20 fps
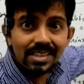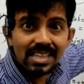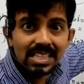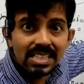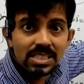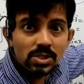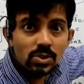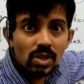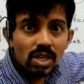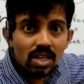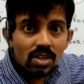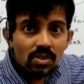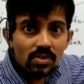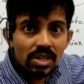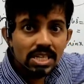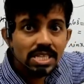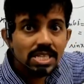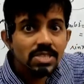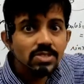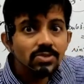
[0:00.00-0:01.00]
these two
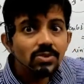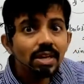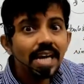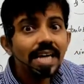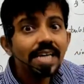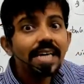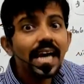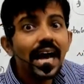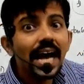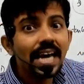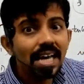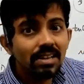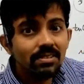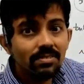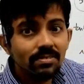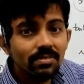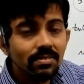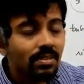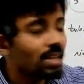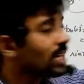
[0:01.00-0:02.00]
equations, you will get tan
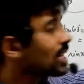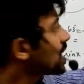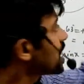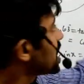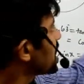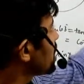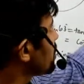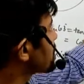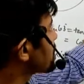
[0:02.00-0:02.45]
x. If you